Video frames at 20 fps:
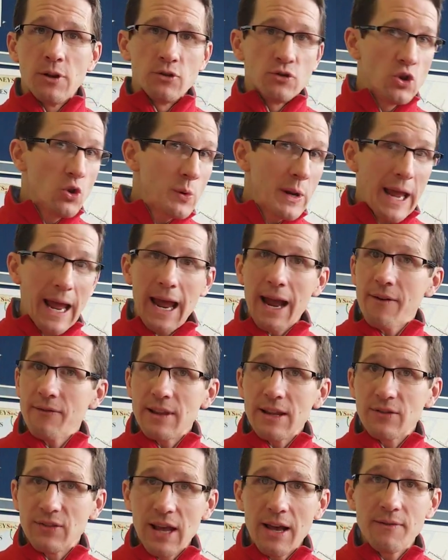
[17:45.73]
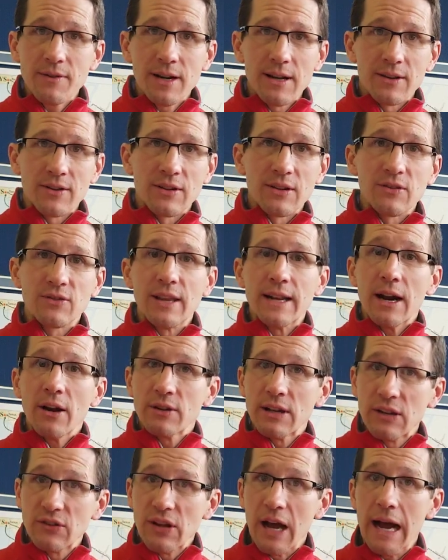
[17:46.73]
Do we have these evidences that our
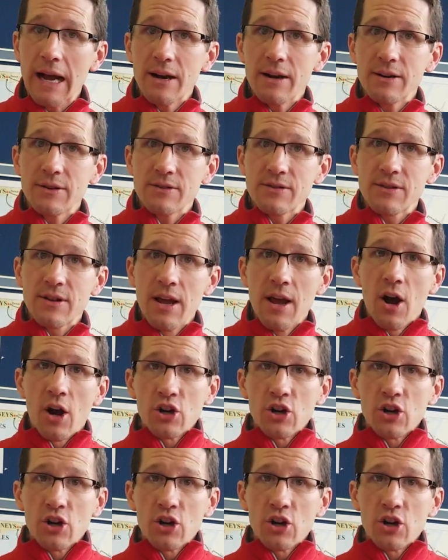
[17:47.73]
desires